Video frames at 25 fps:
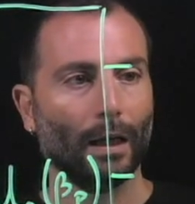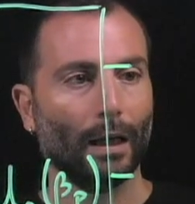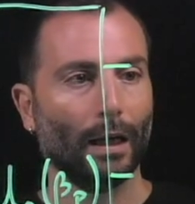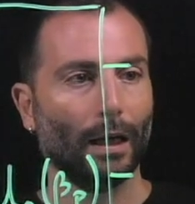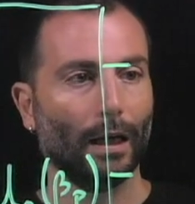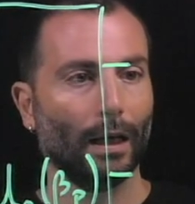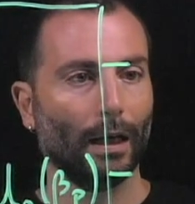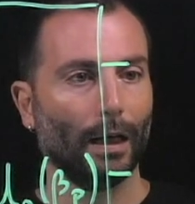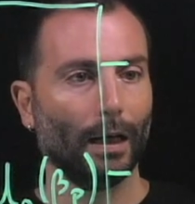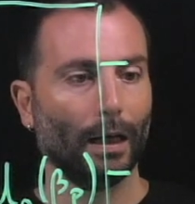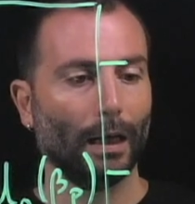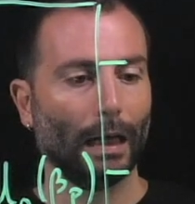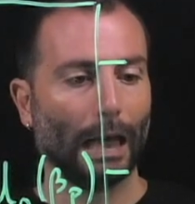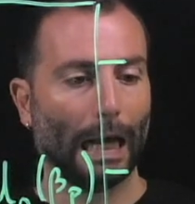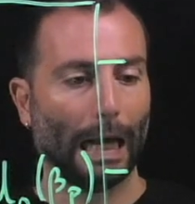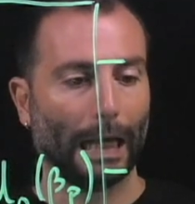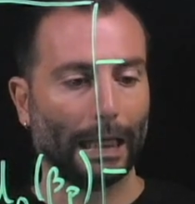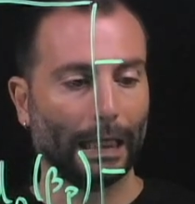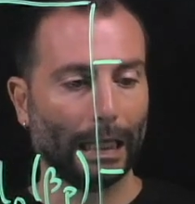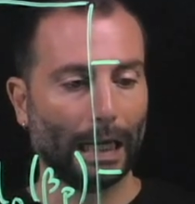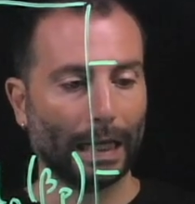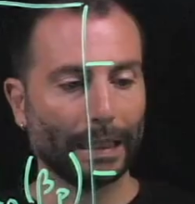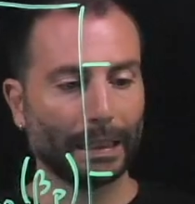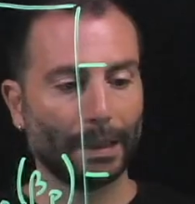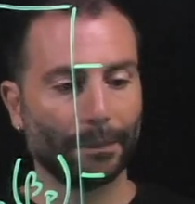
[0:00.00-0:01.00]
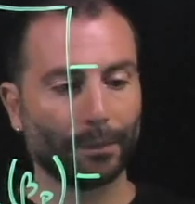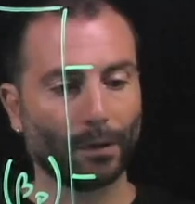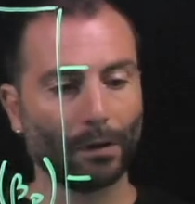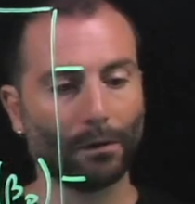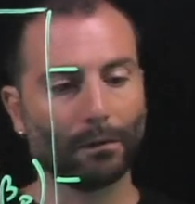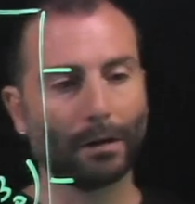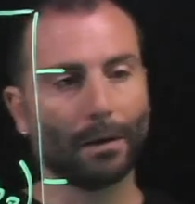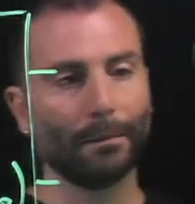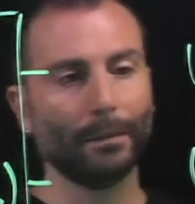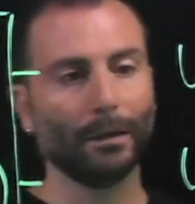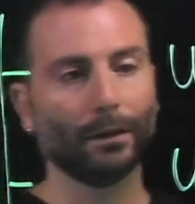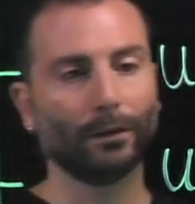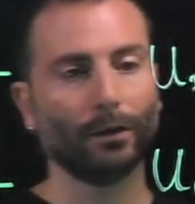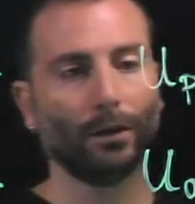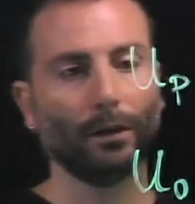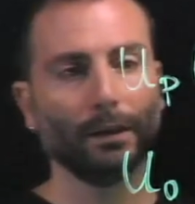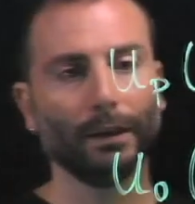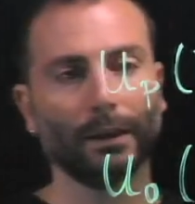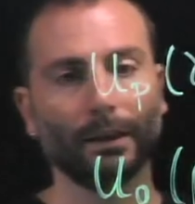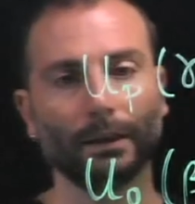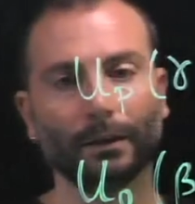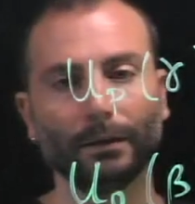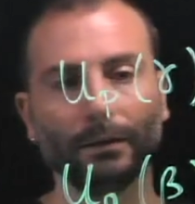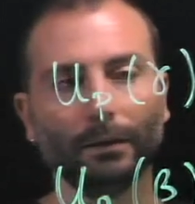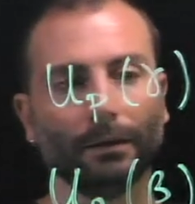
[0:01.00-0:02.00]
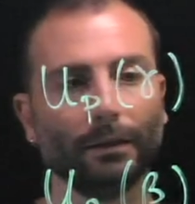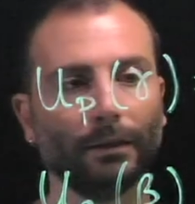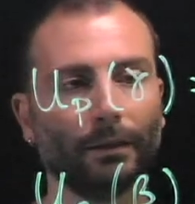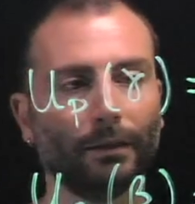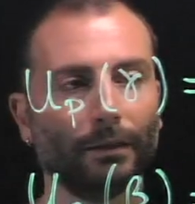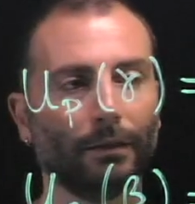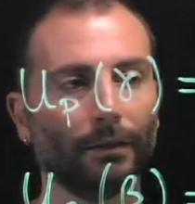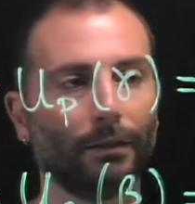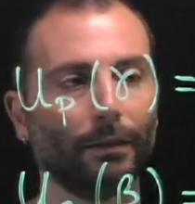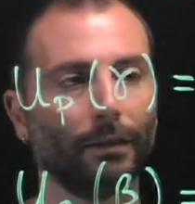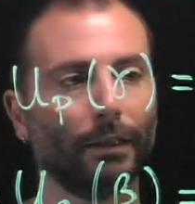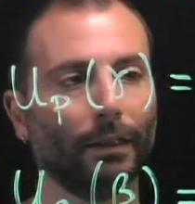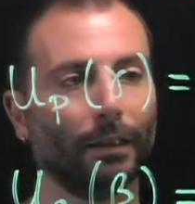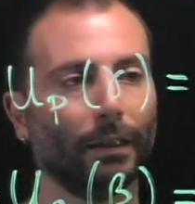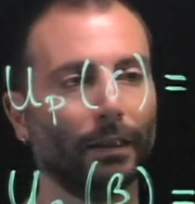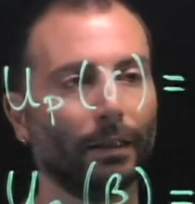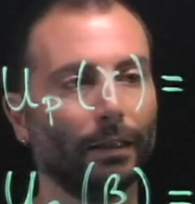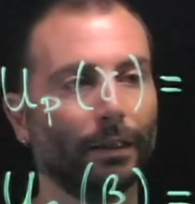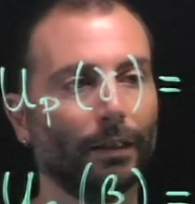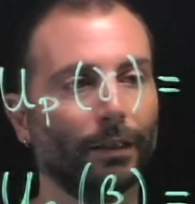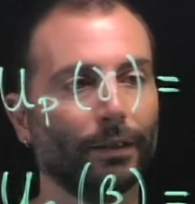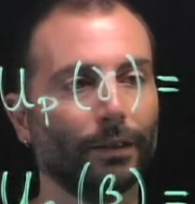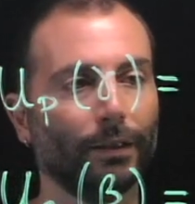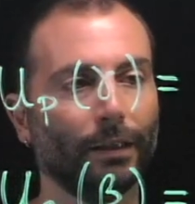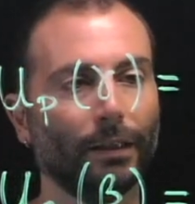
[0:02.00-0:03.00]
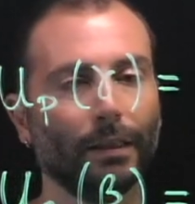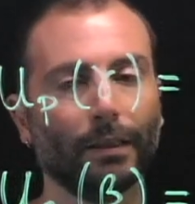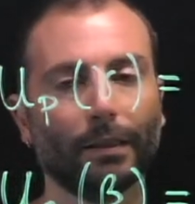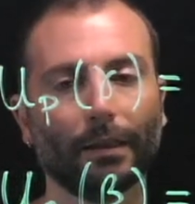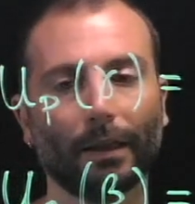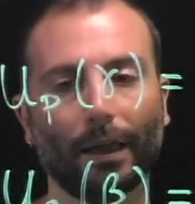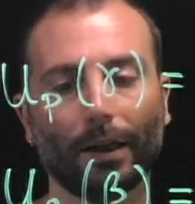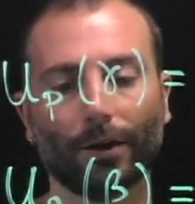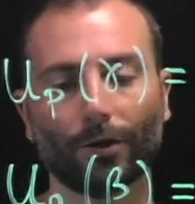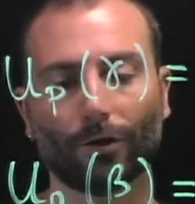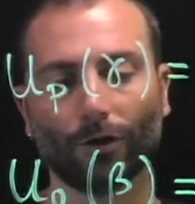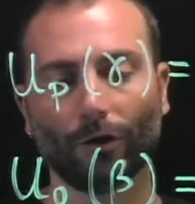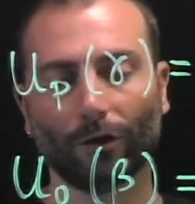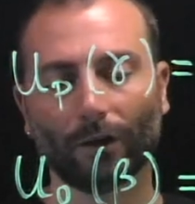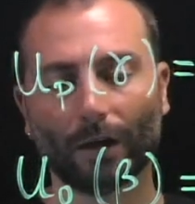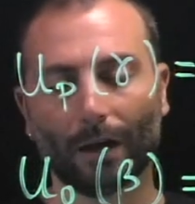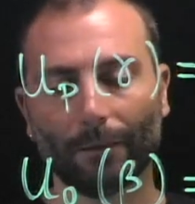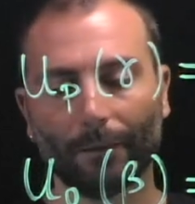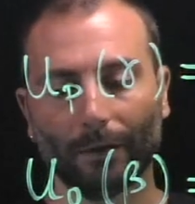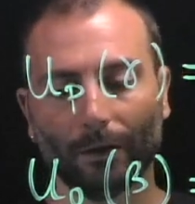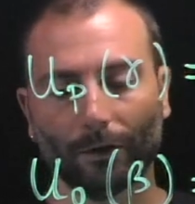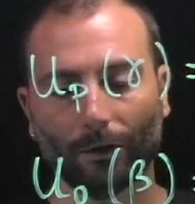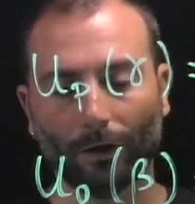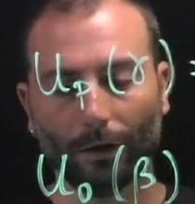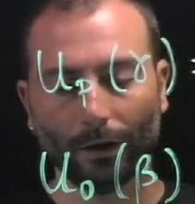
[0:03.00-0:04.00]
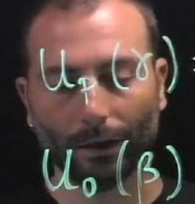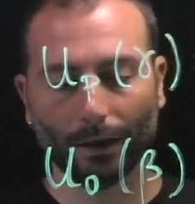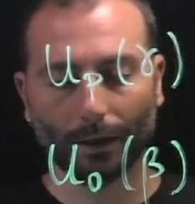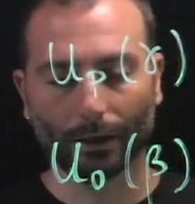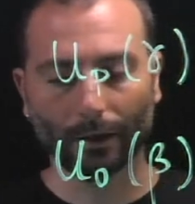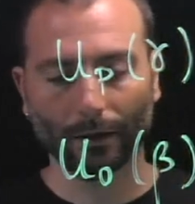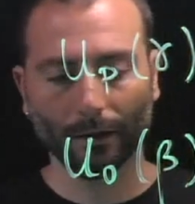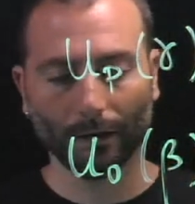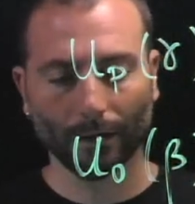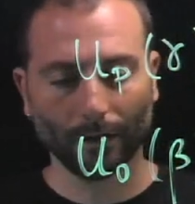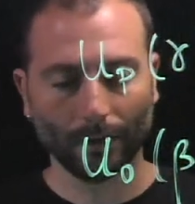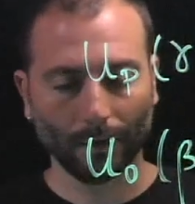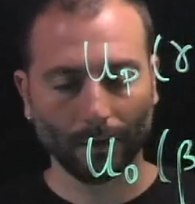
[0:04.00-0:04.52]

Unlike the problem Hamiltonian, this H0 Hamiltonian